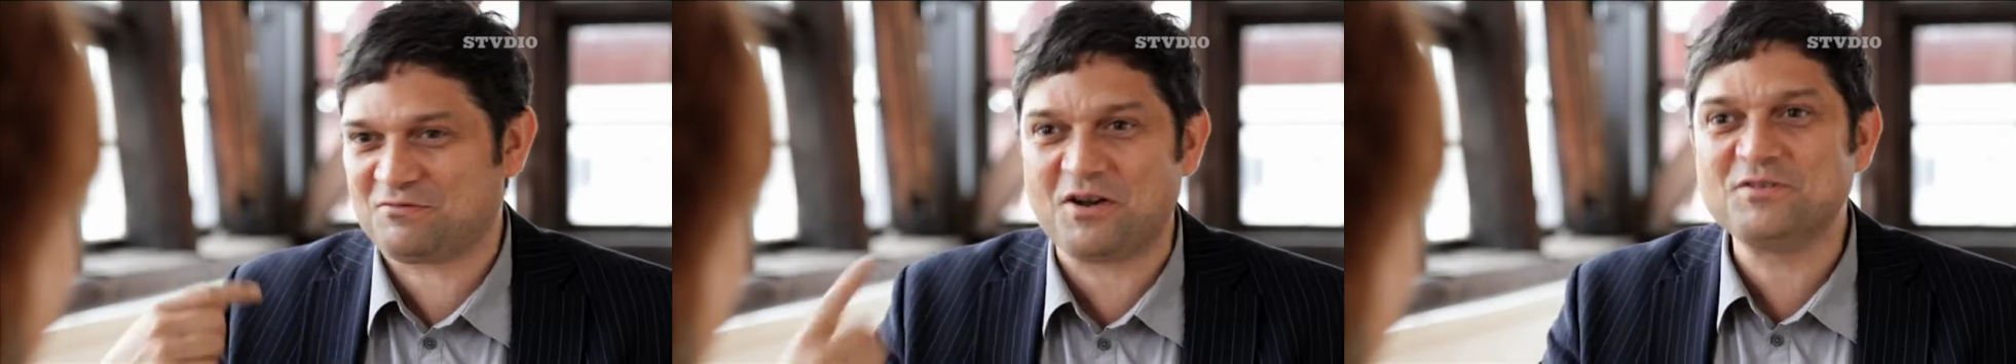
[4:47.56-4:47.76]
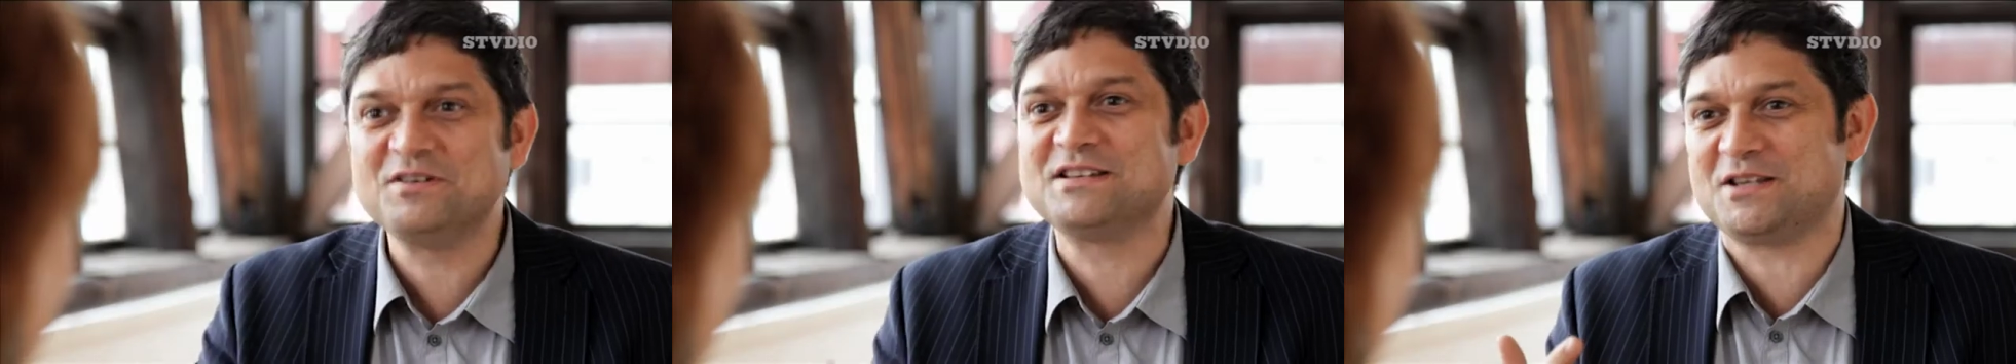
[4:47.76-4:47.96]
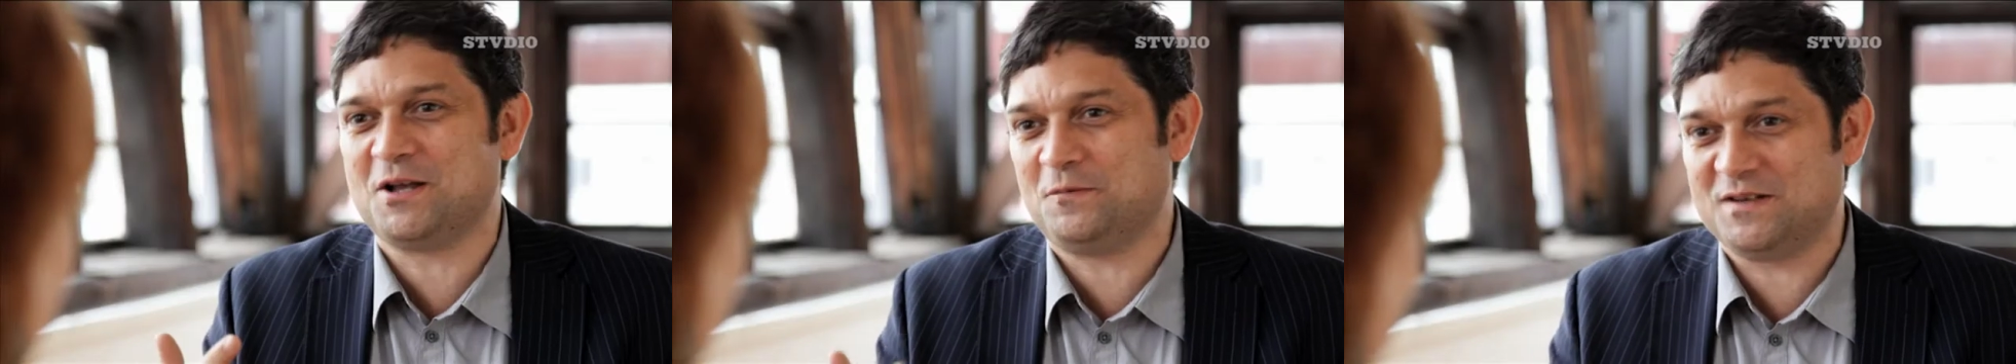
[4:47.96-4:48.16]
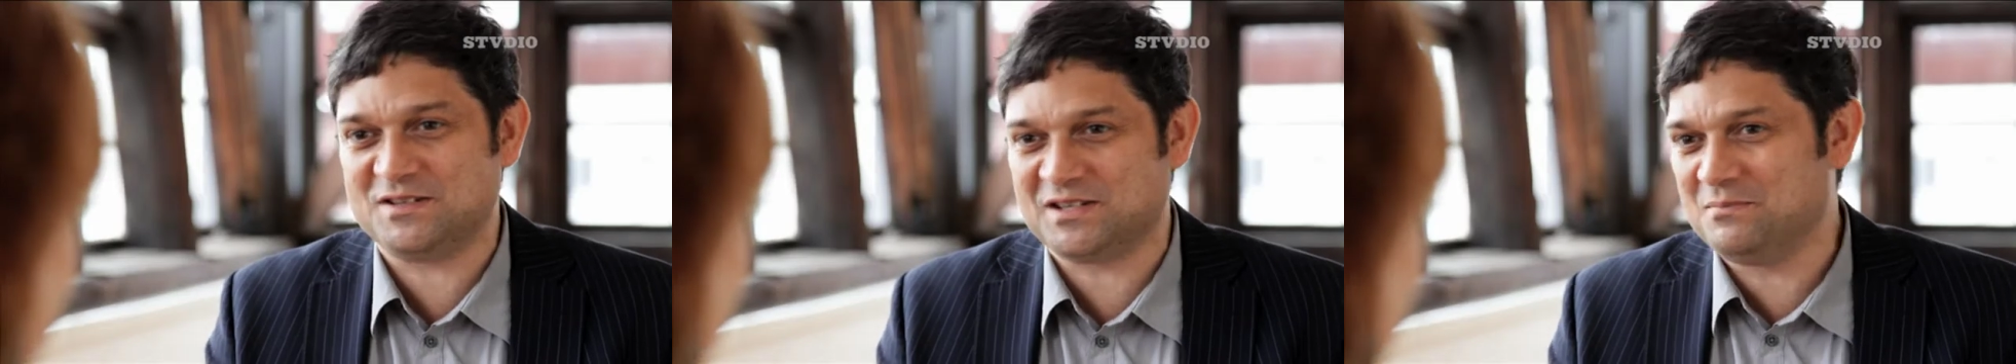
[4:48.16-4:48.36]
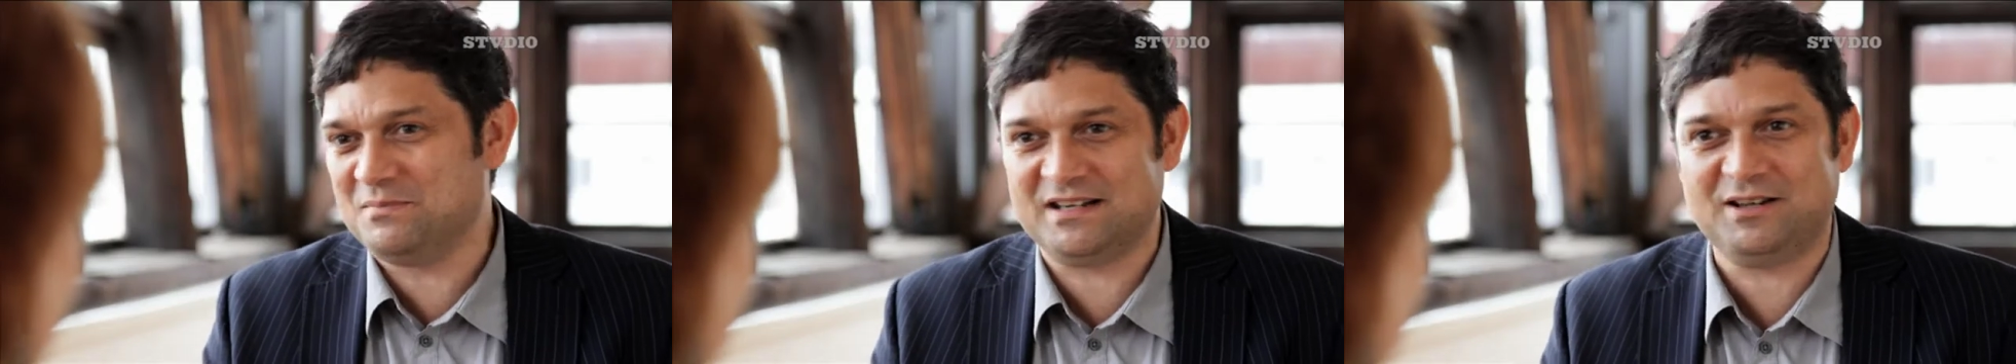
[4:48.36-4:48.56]
throw yourself
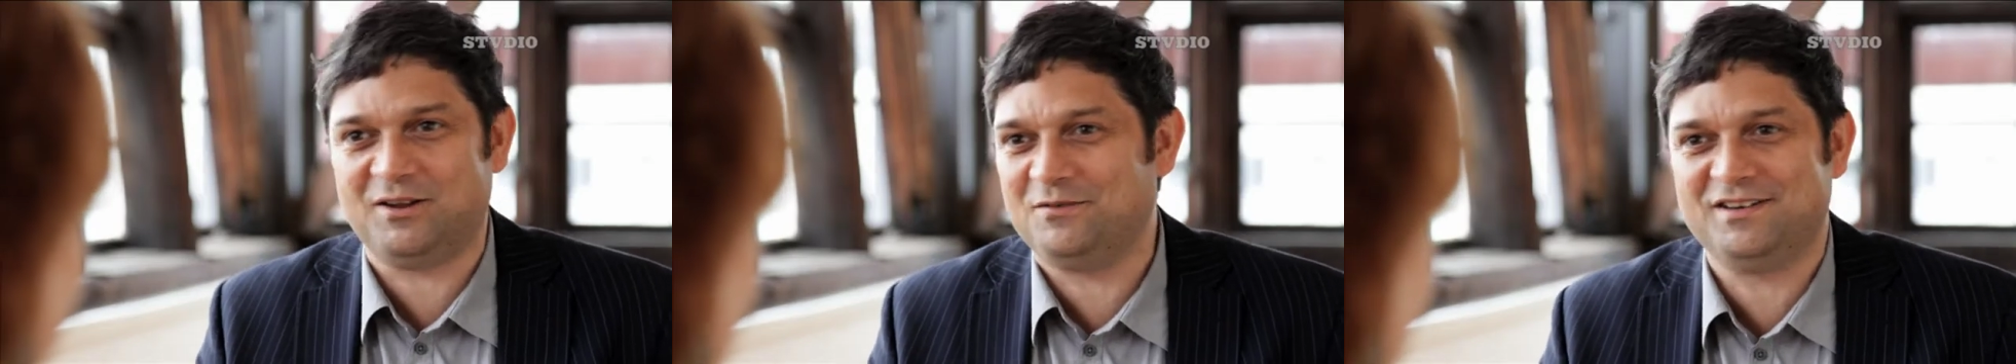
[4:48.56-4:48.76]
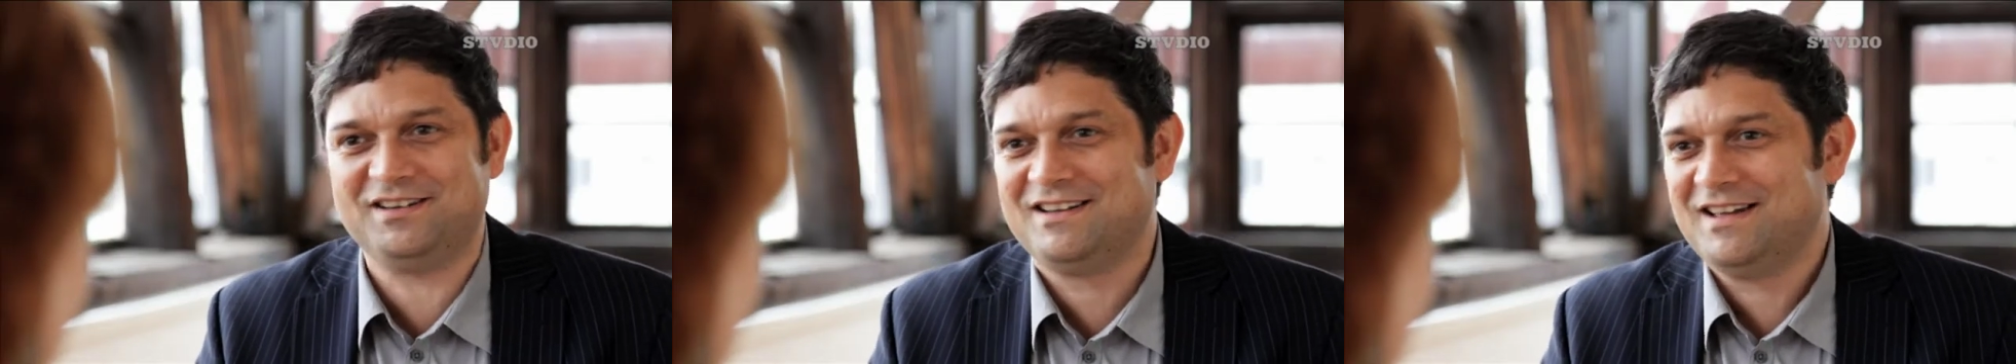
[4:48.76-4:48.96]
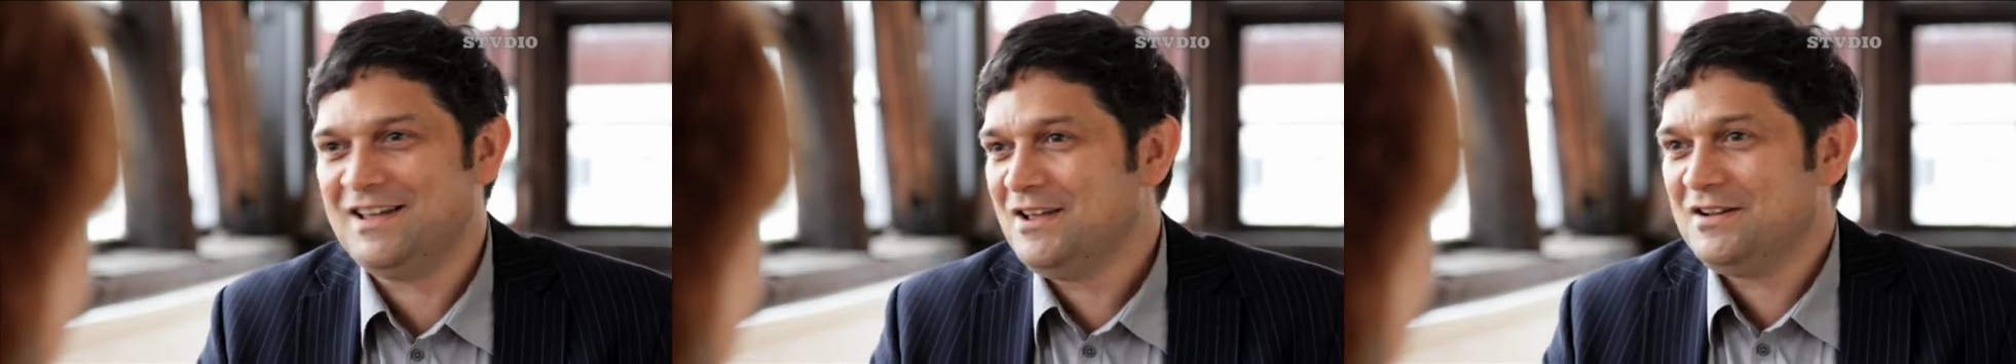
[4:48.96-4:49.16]
into the middle of it,